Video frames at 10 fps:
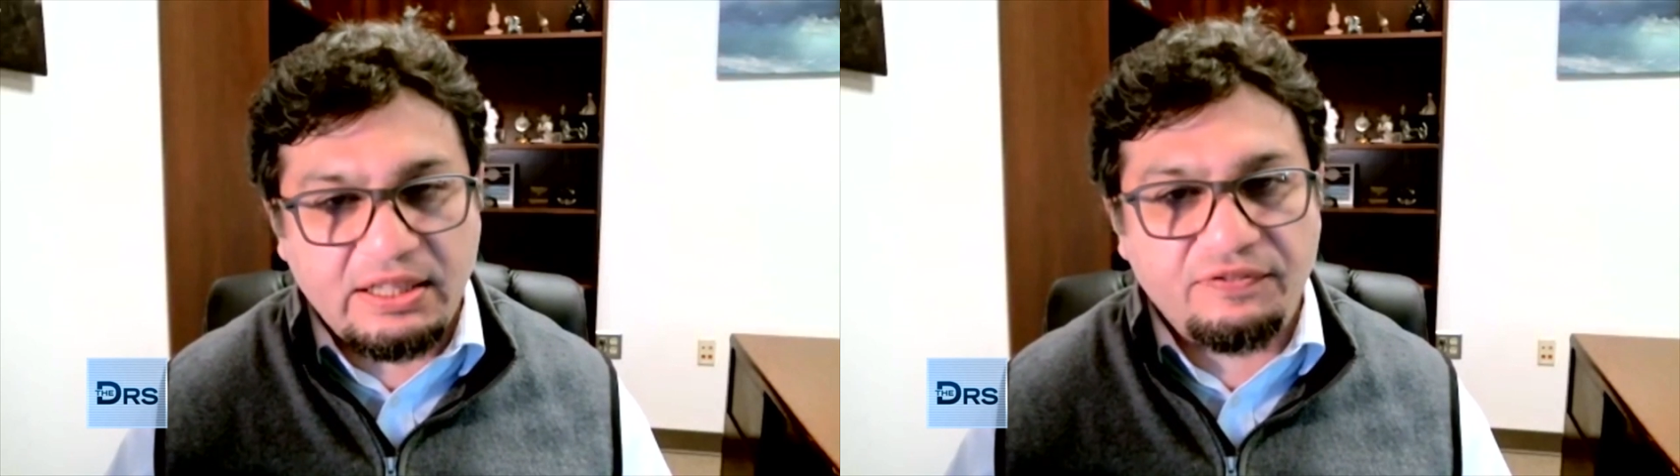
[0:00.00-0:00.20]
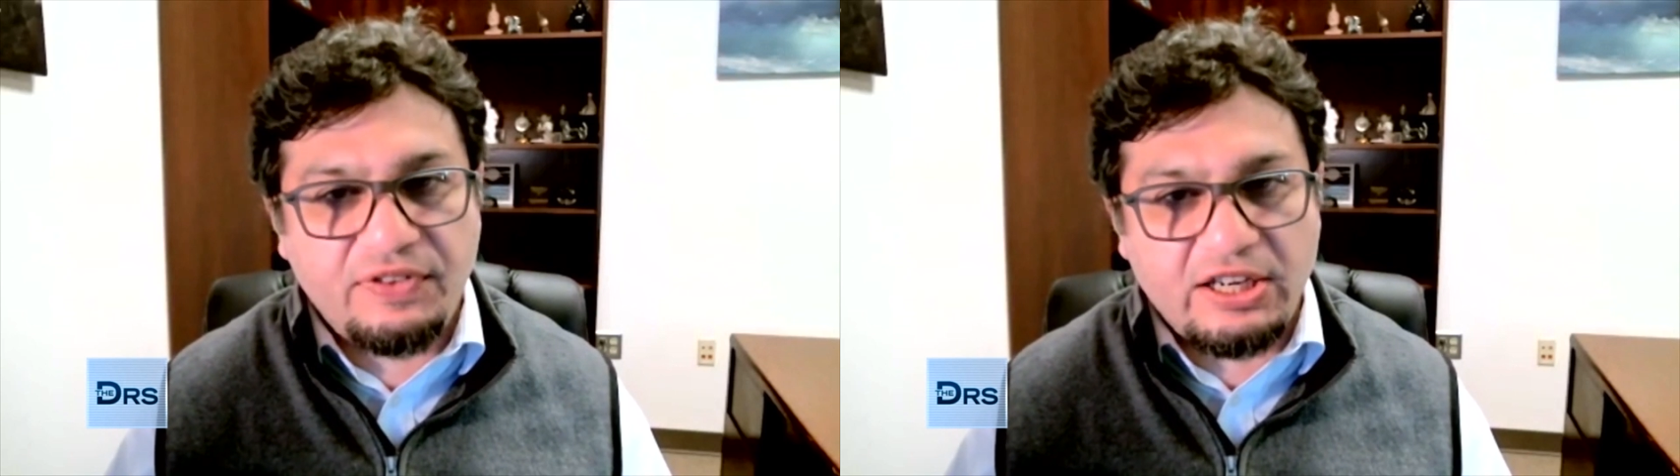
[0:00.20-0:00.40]

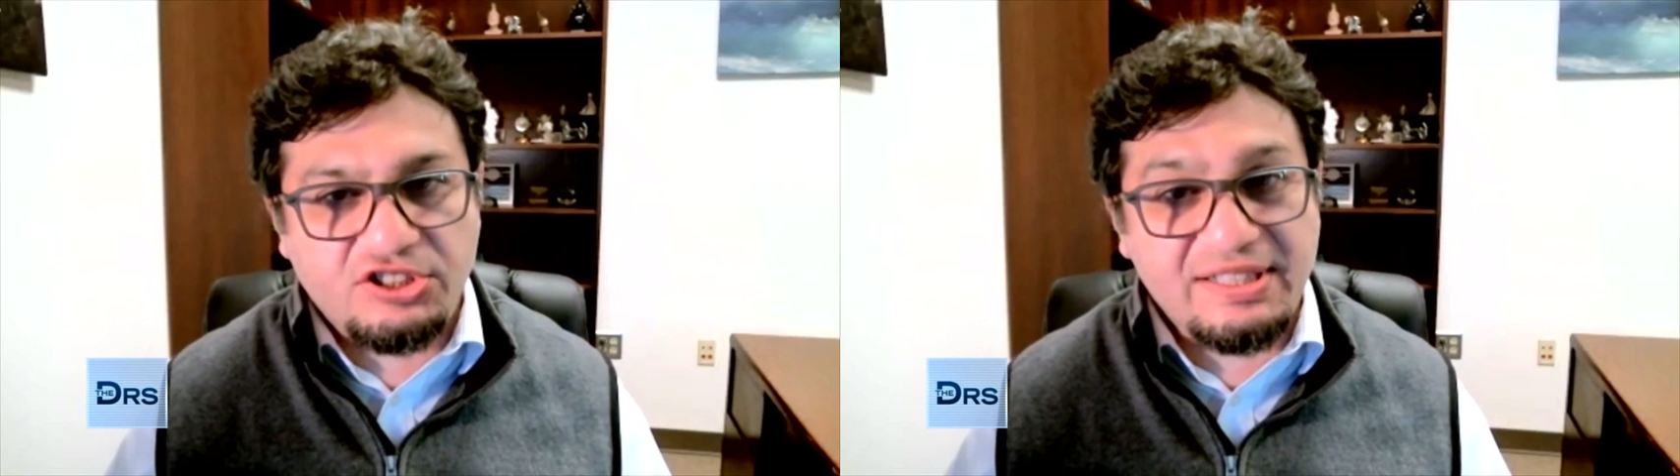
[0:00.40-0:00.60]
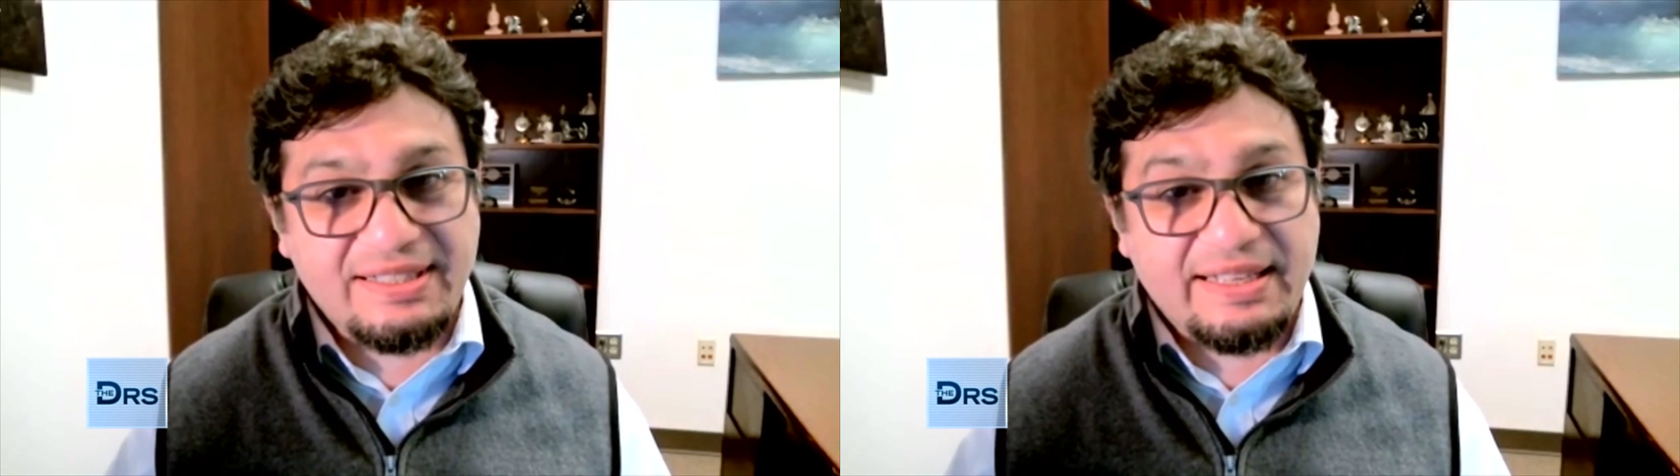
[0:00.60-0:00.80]

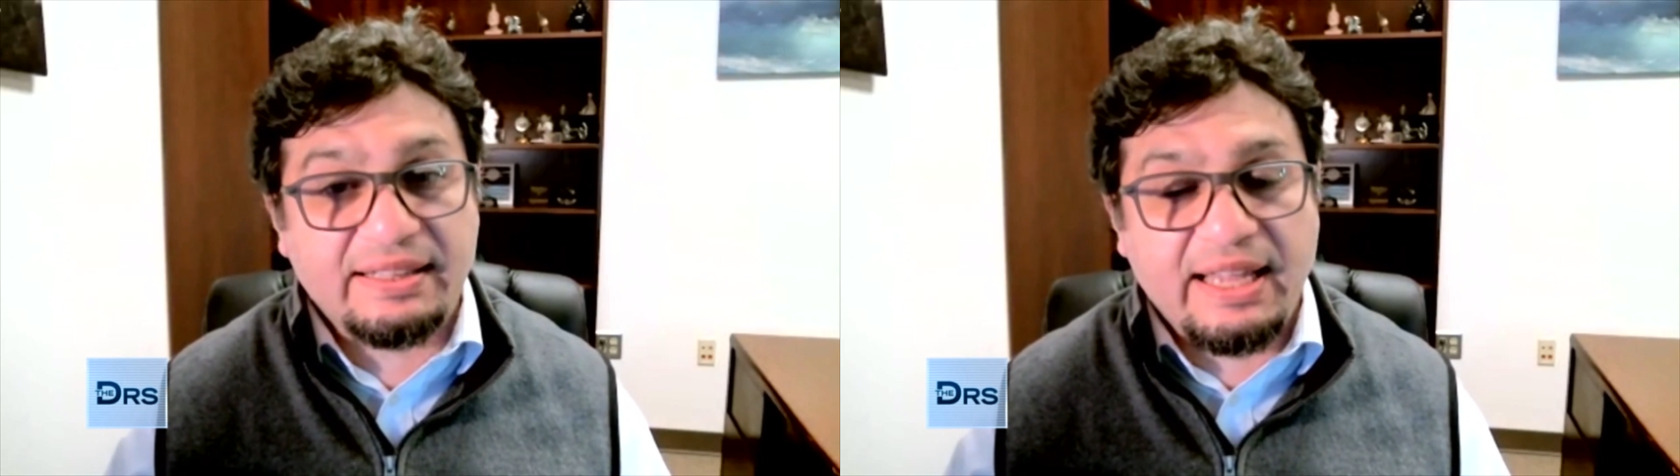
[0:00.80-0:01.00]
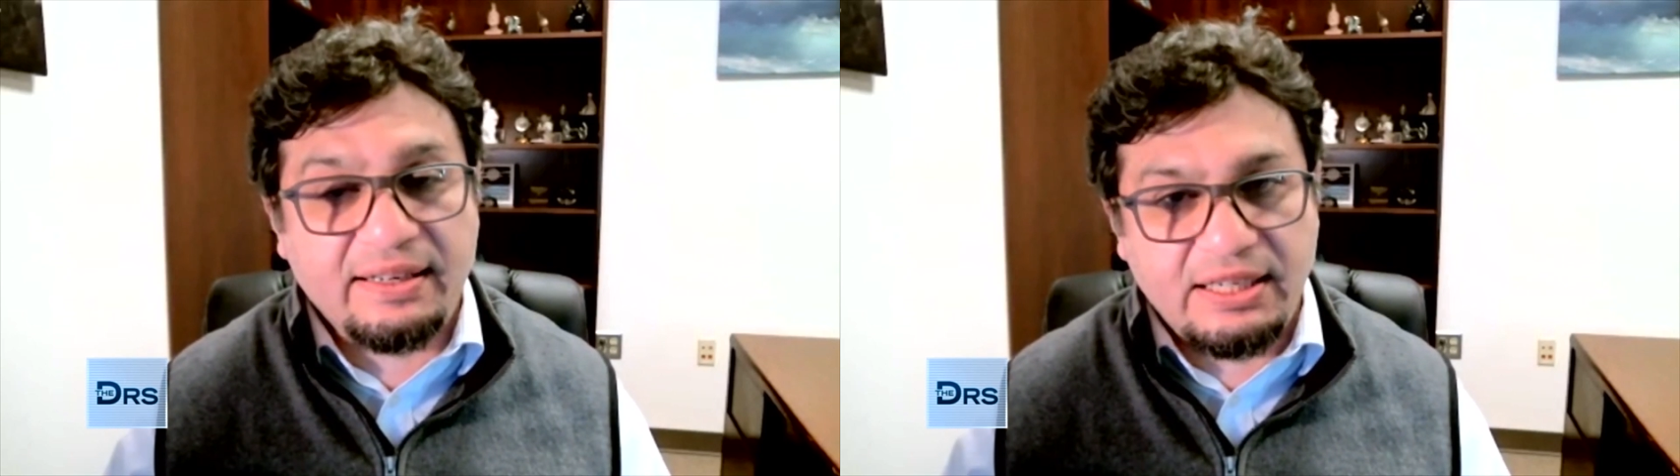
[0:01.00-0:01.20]
infections
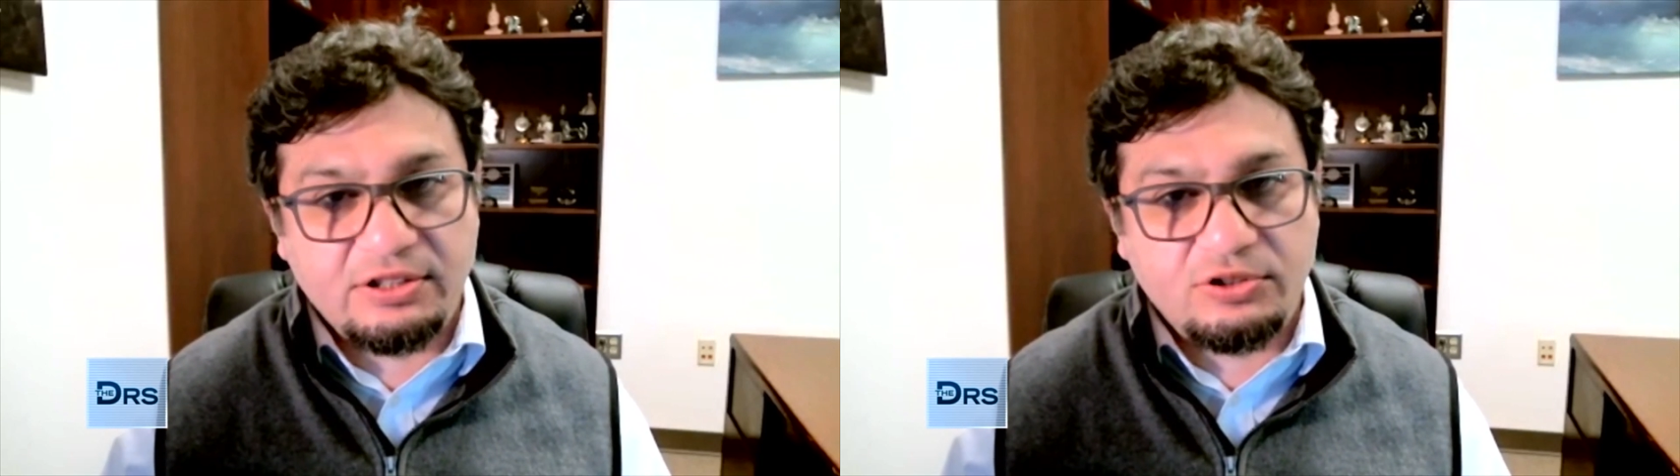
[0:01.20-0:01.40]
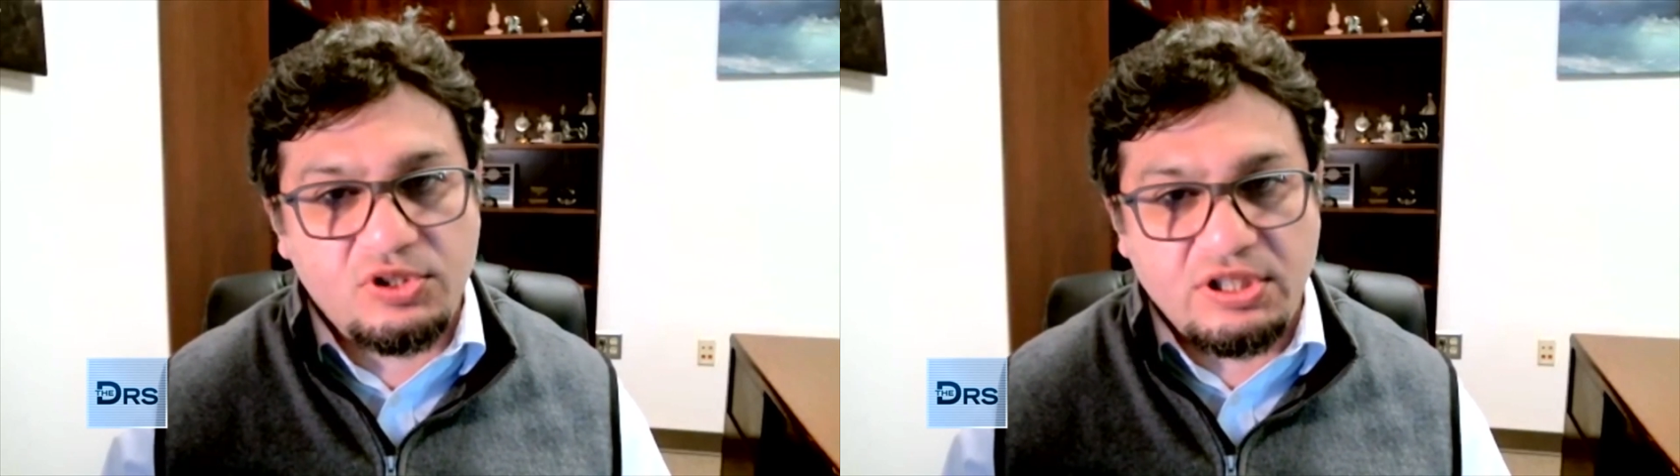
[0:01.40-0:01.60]
that can
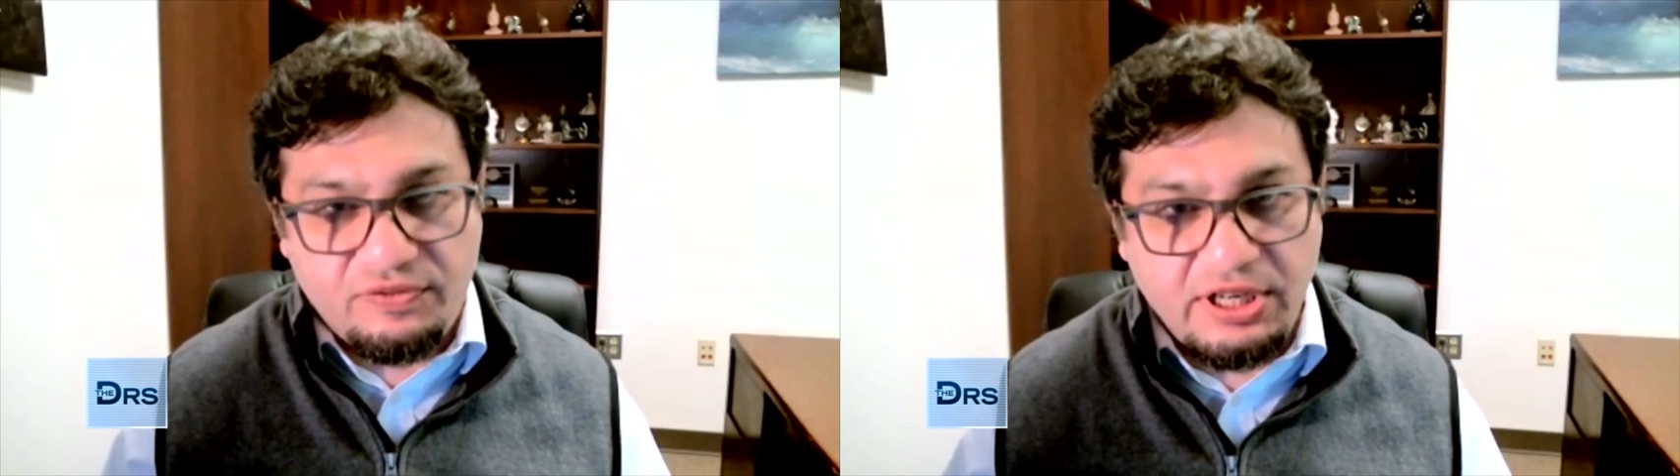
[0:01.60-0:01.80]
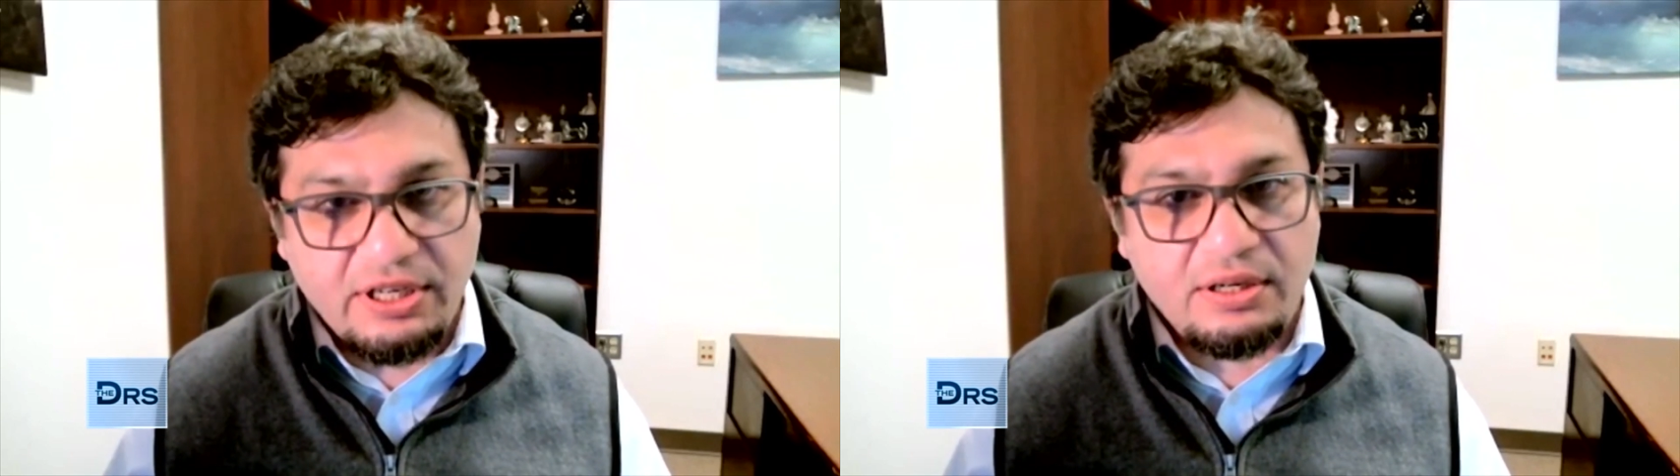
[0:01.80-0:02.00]
lead to
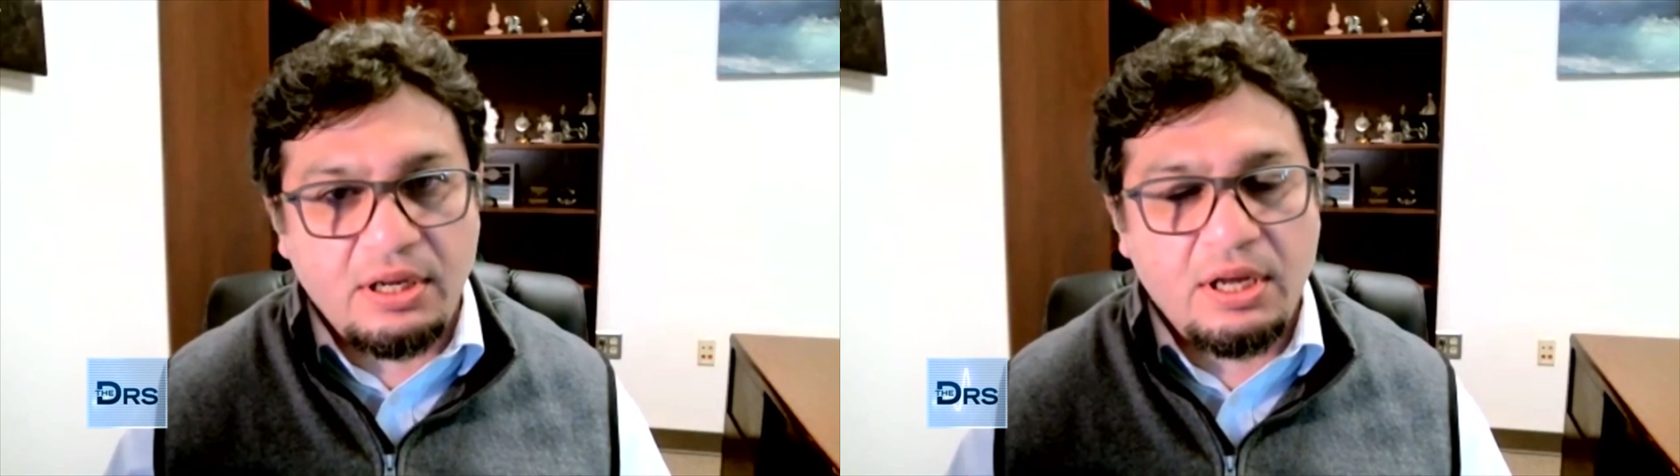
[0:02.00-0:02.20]
severe